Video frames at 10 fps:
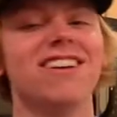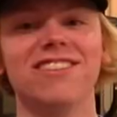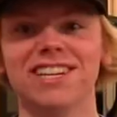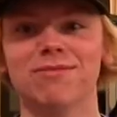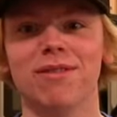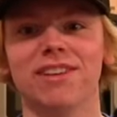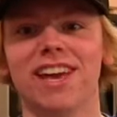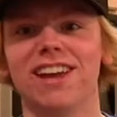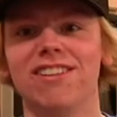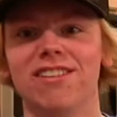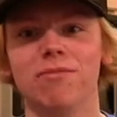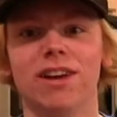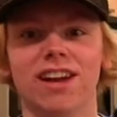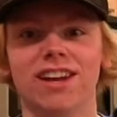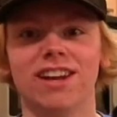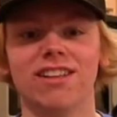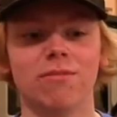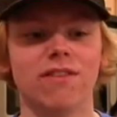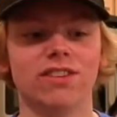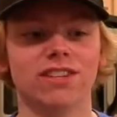You guys probably can't hear that, but I can hear
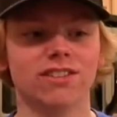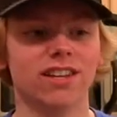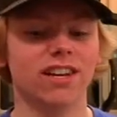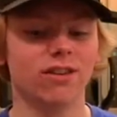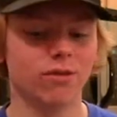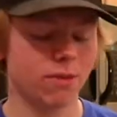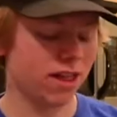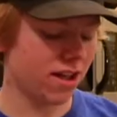them every single day, all of my